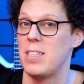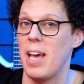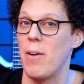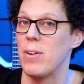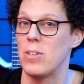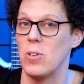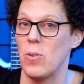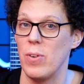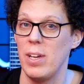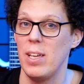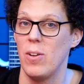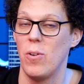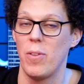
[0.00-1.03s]

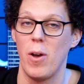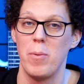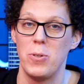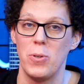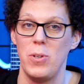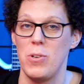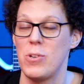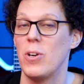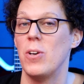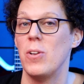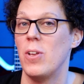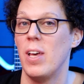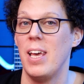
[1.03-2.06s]
territory, although I'm sure you
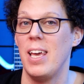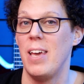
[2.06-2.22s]
could,